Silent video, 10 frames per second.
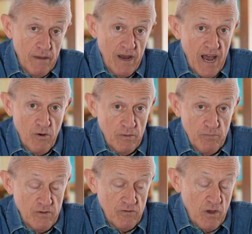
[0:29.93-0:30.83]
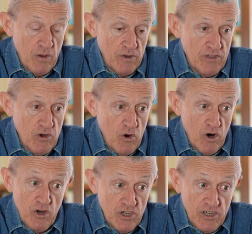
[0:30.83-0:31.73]
Our performance no
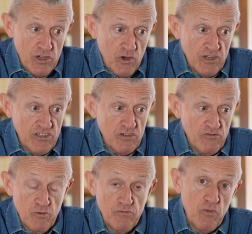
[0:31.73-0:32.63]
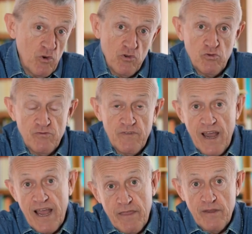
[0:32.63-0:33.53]
longer increases from 4 to
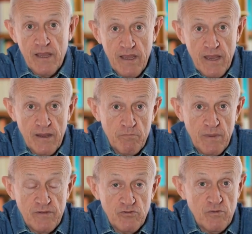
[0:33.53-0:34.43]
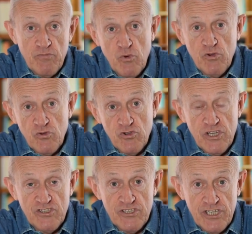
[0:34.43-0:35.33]
5, but from 4 to
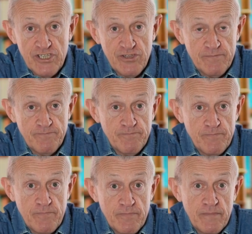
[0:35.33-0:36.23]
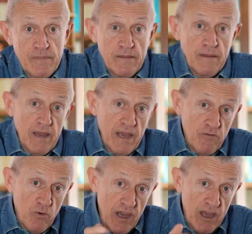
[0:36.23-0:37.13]
16. If
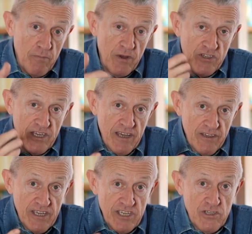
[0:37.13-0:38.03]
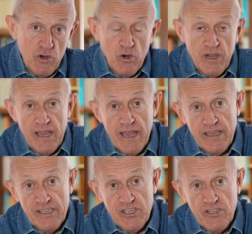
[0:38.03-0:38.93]
we represent this on a
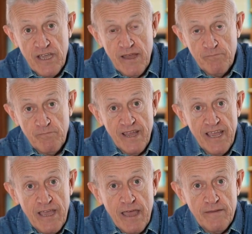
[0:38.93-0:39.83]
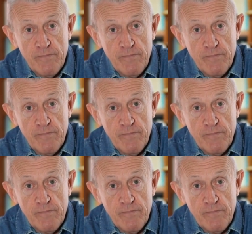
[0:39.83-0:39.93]
Cartesian plane,